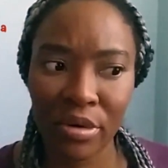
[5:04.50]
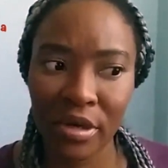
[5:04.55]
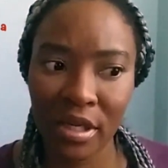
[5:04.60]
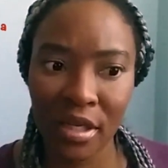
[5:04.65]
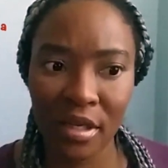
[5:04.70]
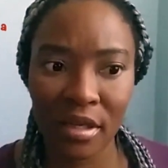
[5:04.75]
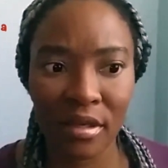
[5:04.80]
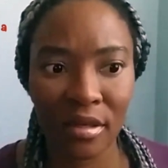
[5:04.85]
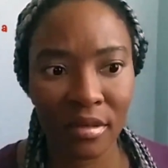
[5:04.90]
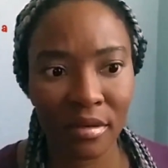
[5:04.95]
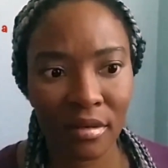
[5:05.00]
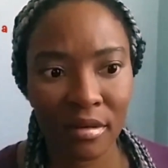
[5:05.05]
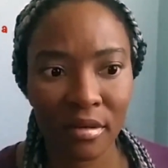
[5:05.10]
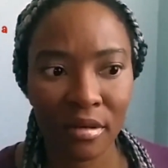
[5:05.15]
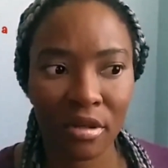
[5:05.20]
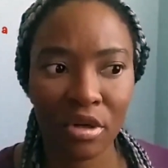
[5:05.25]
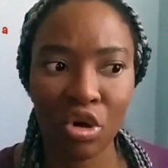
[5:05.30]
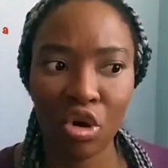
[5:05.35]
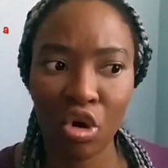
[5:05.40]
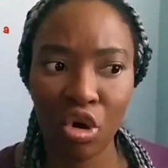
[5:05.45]
pretty
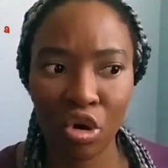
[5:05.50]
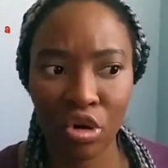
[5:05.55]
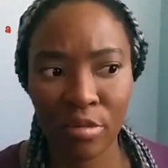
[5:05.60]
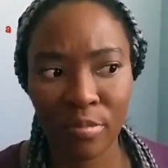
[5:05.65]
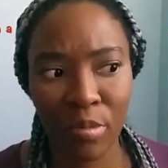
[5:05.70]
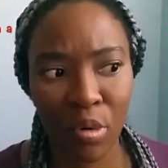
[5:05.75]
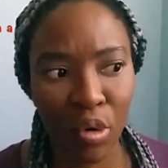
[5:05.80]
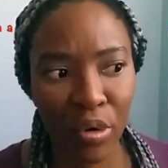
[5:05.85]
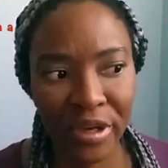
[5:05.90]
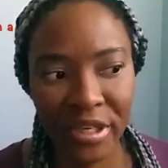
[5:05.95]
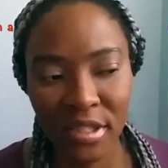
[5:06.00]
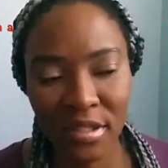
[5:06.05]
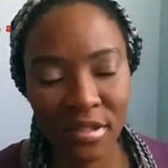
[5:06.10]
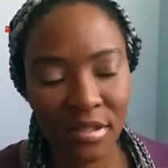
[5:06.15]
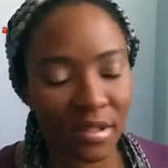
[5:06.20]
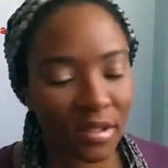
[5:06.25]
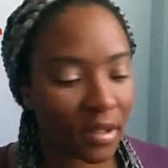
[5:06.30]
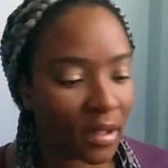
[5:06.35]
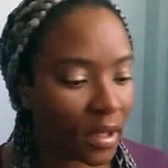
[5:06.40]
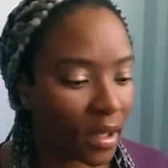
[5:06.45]
on point.
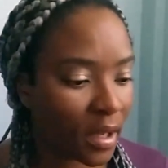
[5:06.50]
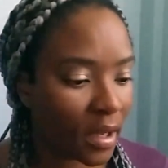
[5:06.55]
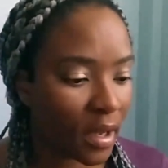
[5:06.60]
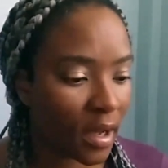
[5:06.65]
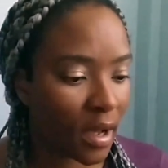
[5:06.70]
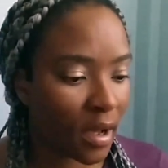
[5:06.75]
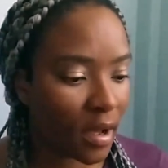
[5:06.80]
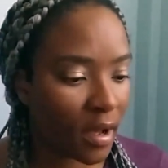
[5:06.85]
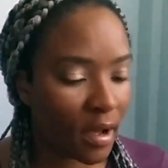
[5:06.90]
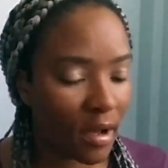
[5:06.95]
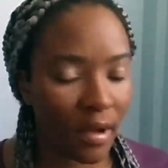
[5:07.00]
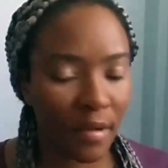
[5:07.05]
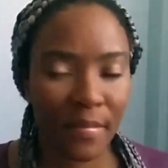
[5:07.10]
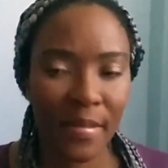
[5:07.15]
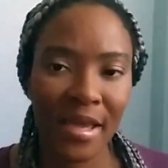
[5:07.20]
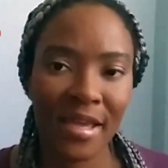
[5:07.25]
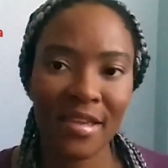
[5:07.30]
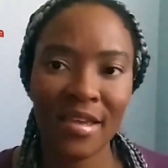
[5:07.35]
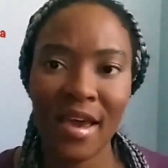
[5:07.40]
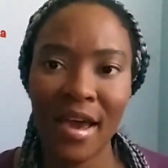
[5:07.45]

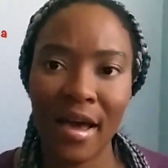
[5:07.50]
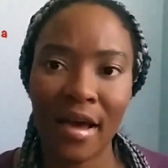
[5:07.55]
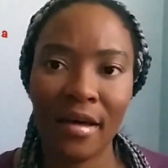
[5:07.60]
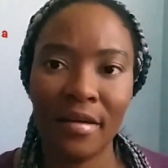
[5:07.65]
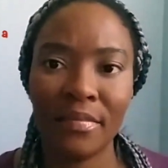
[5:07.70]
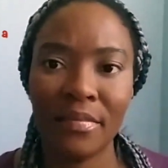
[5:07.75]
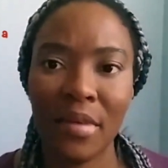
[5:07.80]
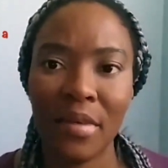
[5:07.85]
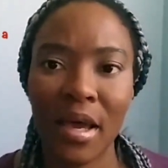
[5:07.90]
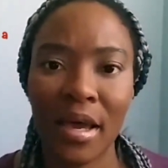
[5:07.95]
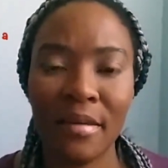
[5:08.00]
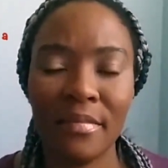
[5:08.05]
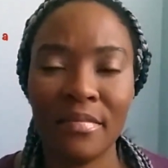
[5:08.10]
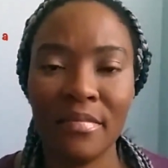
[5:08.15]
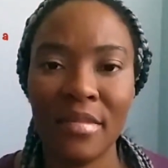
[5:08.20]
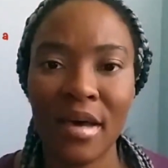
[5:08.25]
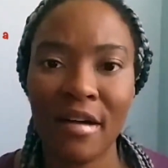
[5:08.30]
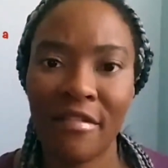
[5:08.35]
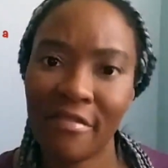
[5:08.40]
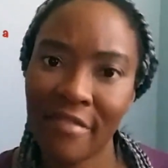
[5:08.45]
And yeah,
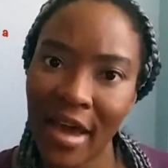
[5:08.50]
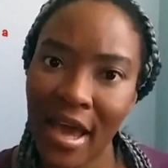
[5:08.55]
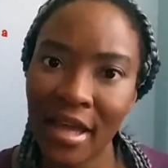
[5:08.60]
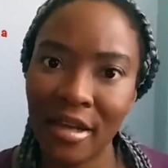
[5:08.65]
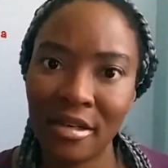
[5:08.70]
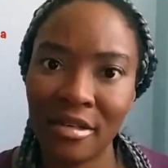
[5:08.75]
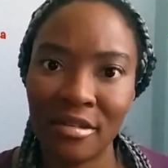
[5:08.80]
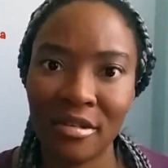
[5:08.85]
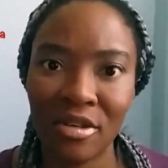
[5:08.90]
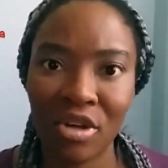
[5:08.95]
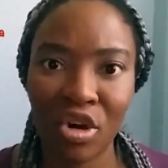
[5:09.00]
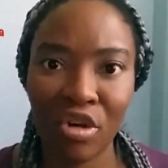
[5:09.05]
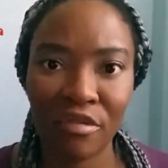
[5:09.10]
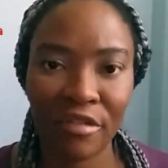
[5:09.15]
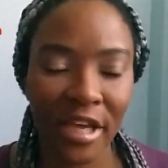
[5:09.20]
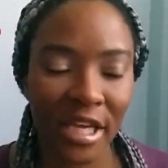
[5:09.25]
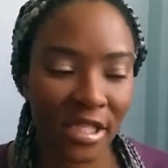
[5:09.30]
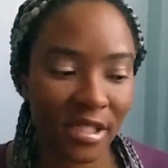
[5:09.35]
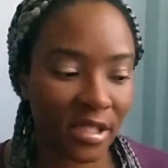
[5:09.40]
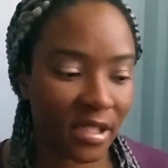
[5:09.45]
I'm a fan of
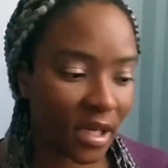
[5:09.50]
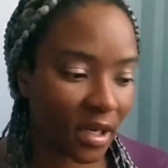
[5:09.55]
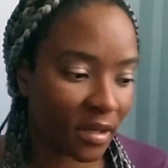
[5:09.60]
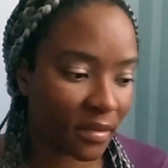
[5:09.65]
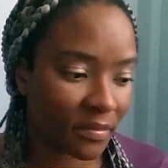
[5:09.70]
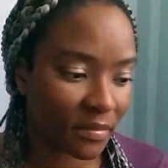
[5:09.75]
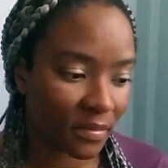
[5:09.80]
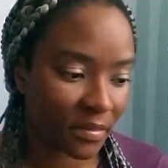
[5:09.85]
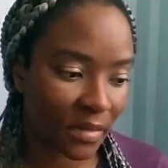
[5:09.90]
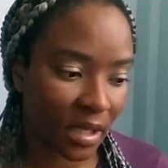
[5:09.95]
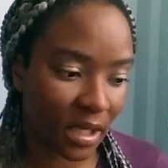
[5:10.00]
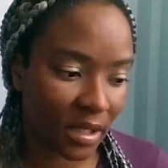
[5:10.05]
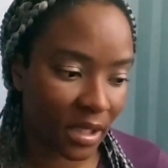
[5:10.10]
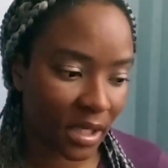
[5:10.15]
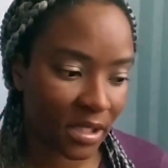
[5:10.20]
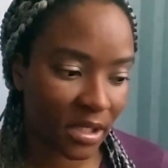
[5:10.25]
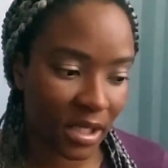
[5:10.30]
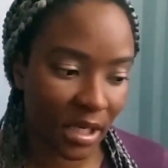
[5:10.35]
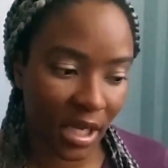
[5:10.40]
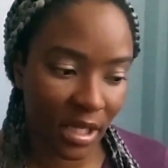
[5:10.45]
Esther, and
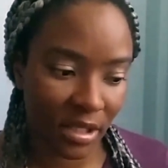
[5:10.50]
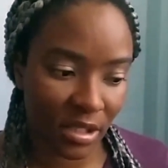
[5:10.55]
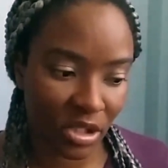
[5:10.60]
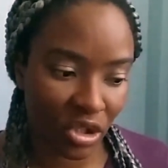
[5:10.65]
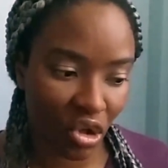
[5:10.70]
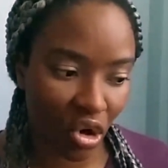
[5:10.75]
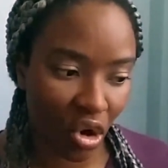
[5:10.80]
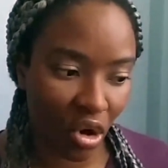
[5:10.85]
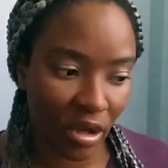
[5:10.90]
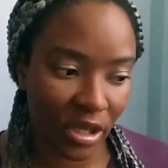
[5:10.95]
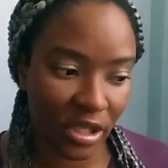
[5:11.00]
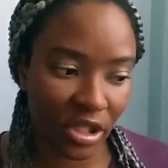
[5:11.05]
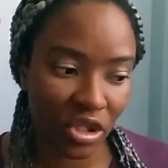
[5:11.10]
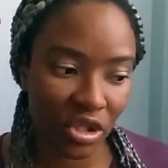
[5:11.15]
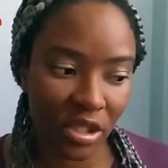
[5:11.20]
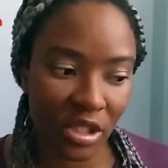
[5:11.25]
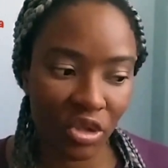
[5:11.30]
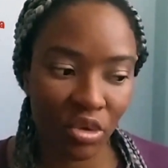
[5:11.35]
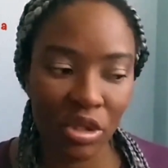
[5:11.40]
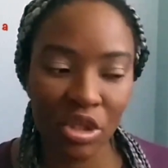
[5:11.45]
that's another song.
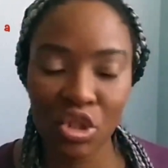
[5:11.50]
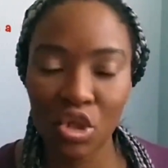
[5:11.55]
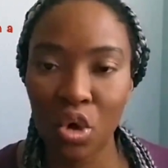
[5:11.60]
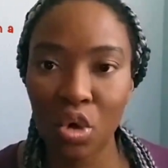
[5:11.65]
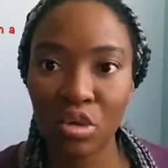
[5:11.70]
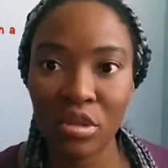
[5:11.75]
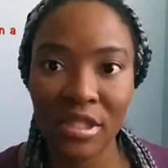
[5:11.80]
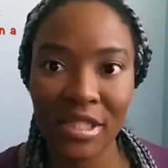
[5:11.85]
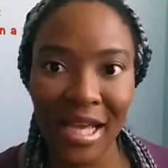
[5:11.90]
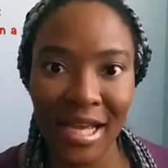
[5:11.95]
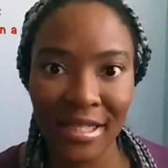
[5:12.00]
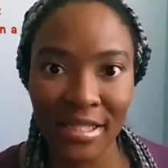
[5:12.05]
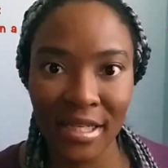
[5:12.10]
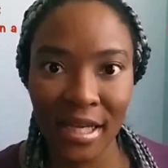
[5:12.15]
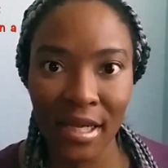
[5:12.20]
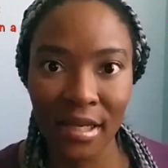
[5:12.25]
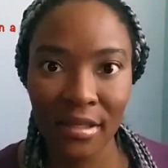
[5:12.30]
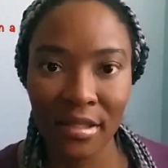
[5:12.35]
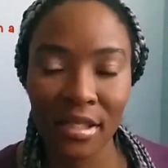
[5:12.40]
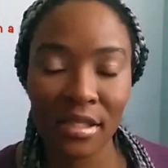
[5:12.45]
This one's called
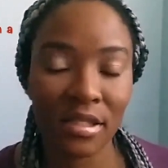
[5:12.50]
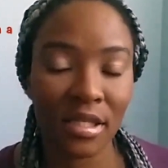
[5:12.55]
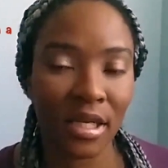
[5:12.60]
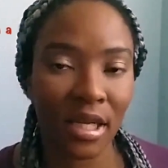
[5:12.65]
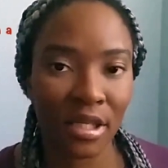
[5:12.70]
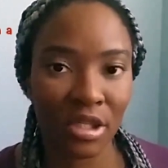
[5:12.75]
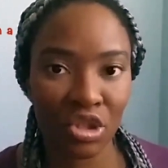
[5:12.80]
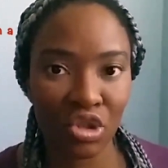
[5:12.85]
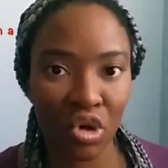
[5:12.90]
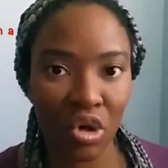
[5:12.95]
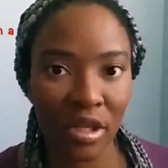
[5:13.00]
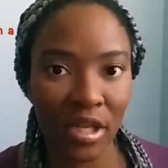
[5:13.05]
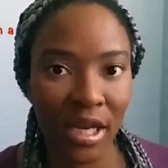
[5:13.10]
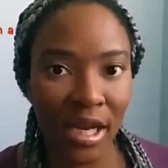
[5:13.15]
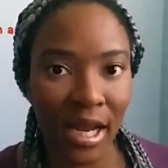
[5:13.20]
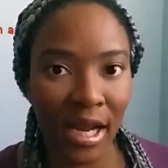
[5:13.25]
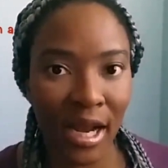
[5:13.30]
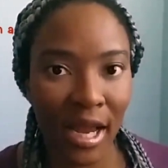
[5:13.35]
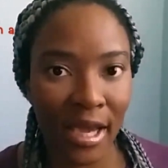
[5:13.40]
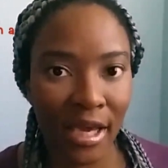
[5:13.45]
Tata. That's another song that
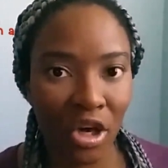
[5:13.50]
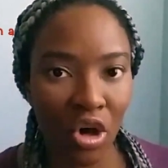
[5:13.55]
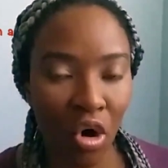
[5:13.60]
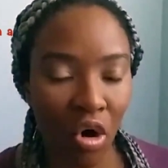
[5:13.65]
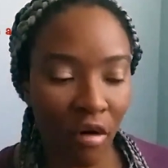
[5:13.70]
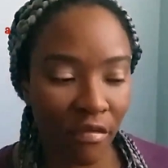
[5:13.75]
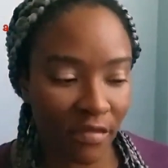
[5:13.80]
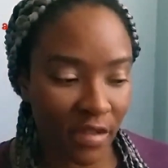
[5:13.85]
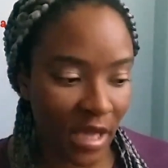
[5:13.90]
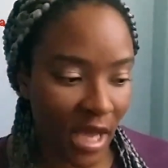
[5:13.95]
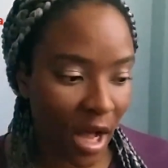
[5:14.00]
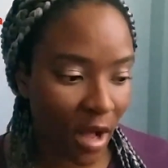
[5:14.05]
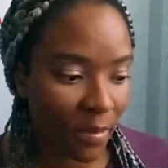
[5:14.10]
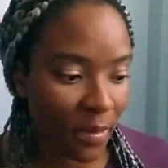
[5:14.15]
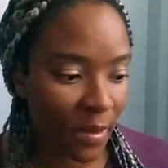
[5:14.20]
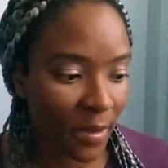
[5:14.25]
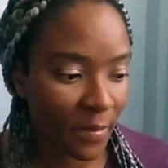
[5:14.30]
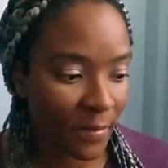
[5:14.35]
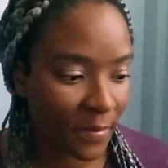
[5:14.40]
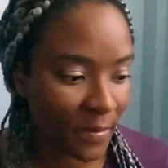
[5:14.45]
I like off the
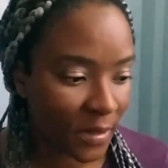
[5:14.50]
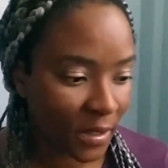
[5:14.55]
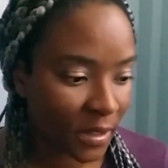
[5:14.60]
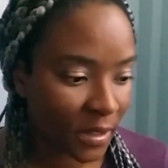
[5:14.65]
album.